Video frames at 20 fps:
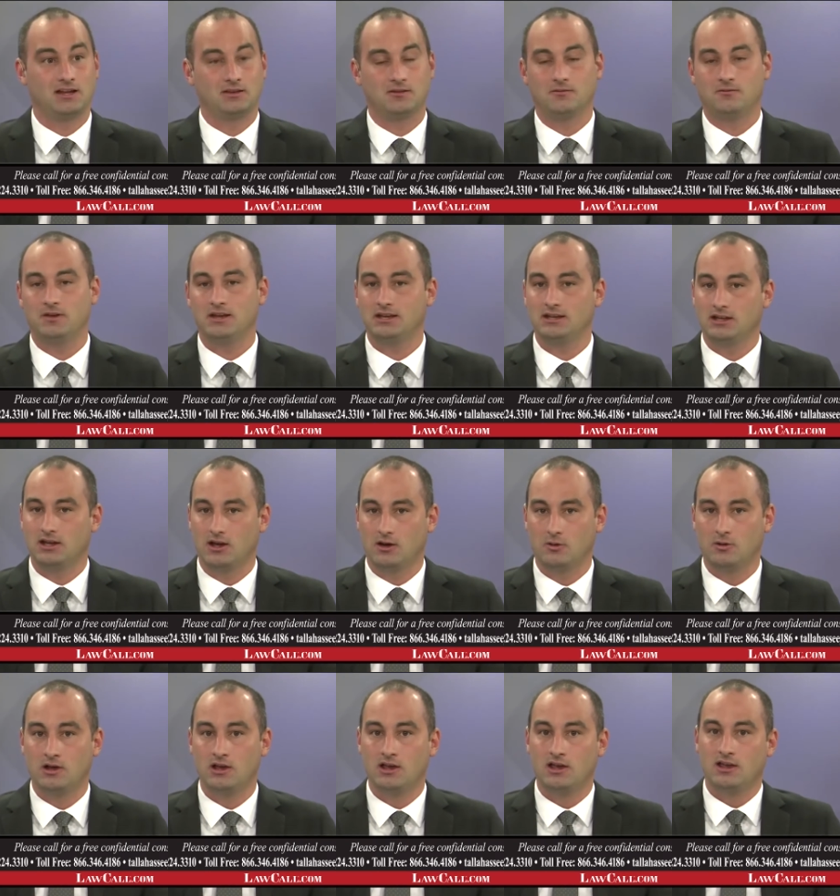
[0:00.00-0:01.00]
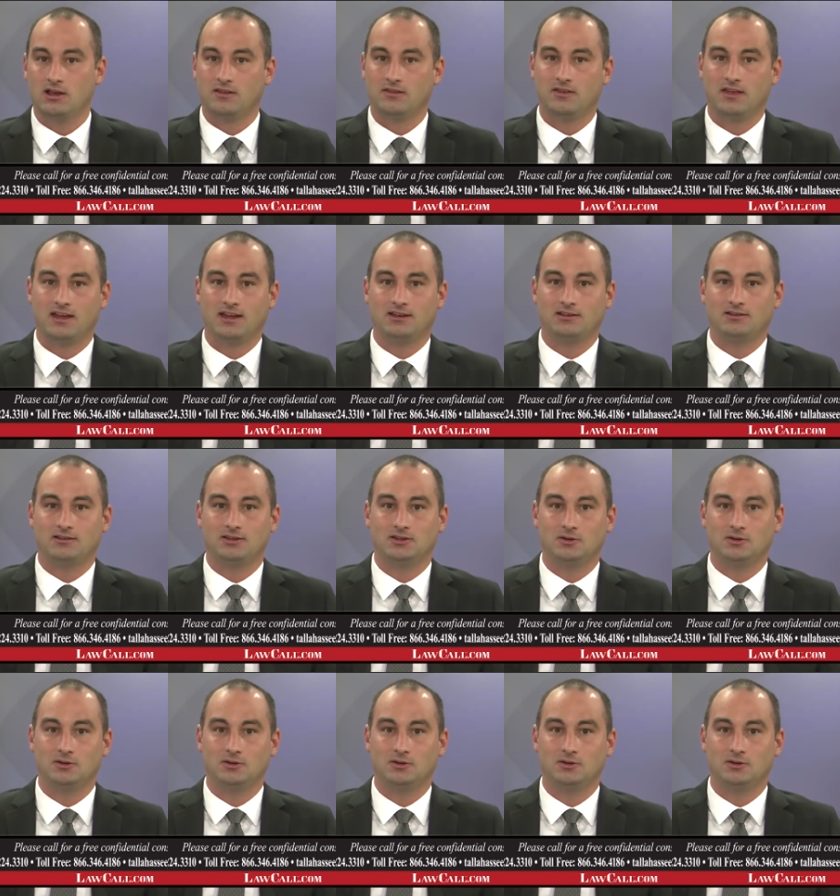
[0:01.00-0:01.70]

you've got the video, then